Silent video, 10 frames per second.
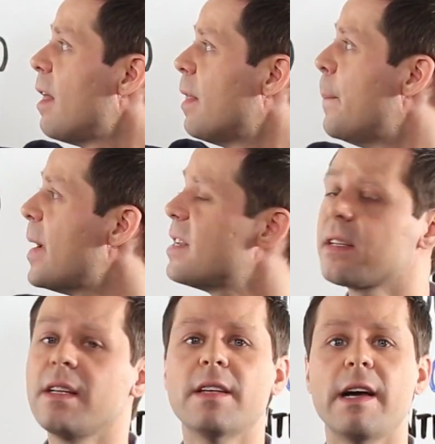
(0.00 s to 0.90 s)
The
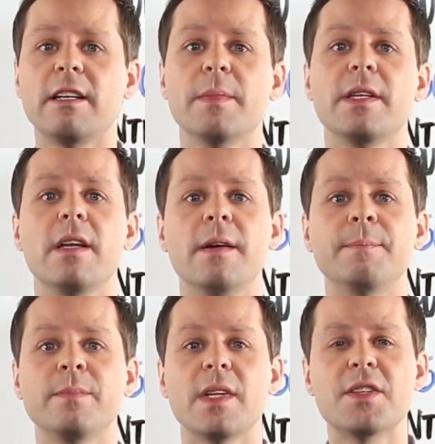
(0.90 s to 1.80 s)
basic entitlement
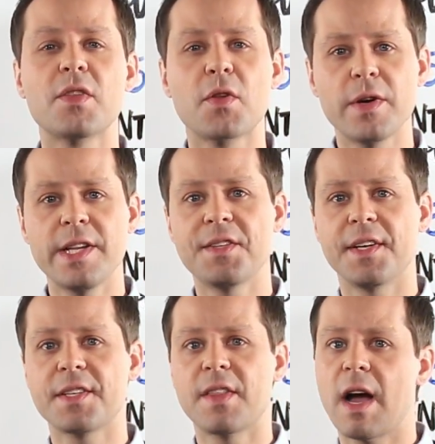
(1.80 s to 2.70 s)
is
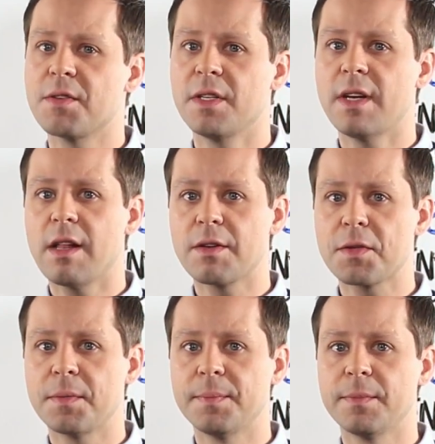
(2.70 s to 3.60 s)

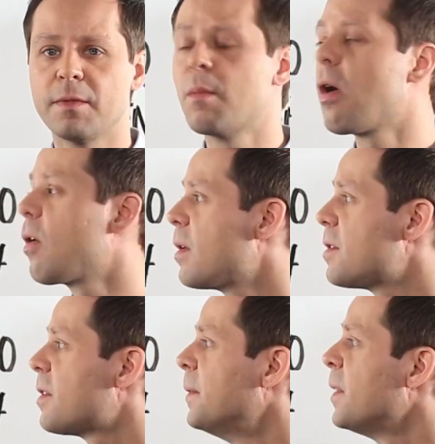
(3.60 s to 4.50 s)
$36,000. For
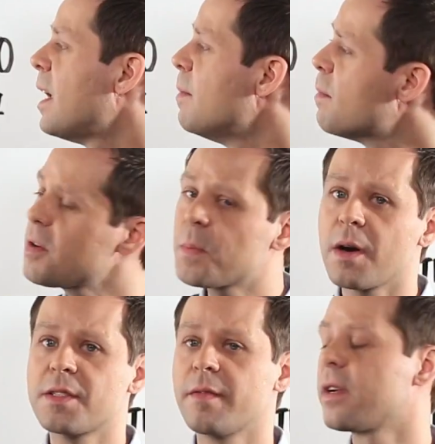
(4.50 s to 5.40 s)
borrowers in most
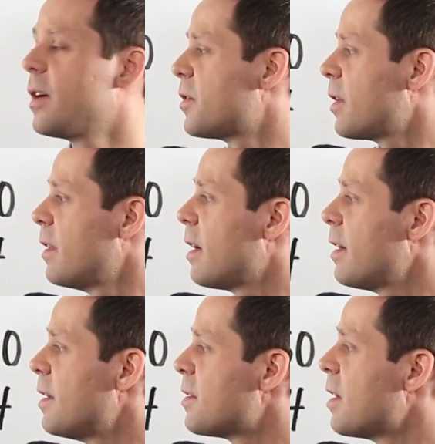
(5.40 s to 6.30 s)
parts of the country, there
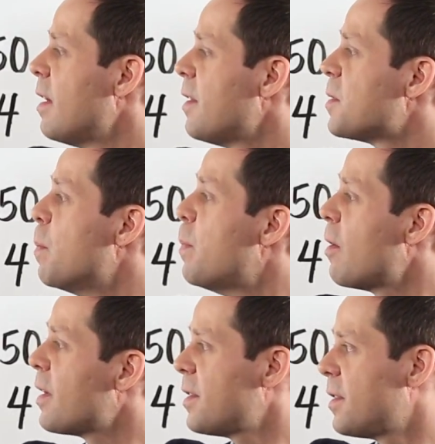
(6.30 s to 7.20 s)
is this
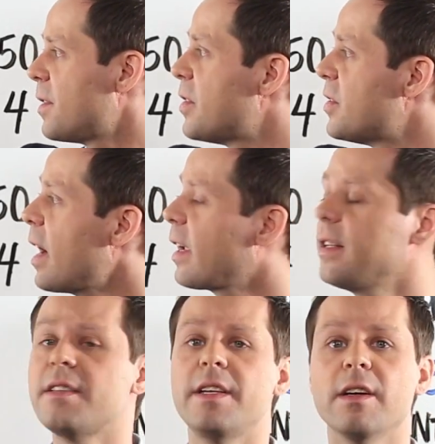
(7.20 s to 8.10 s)
bonus, this
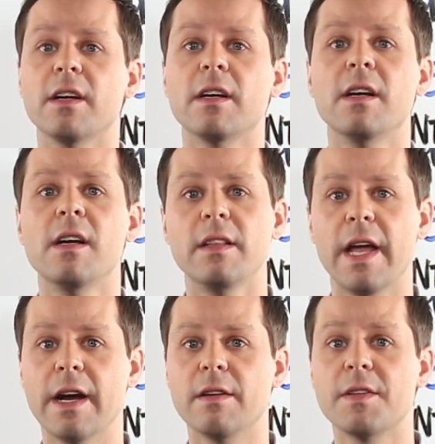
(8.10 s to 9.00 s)
second tier
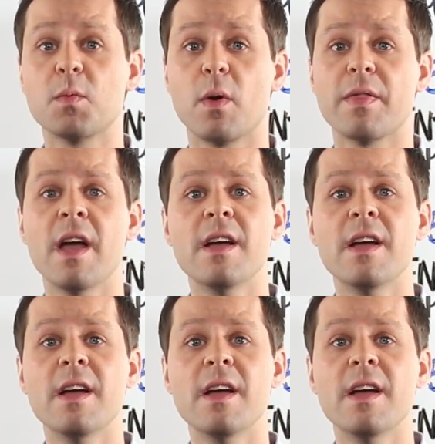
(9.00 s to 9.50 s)
layer that's worth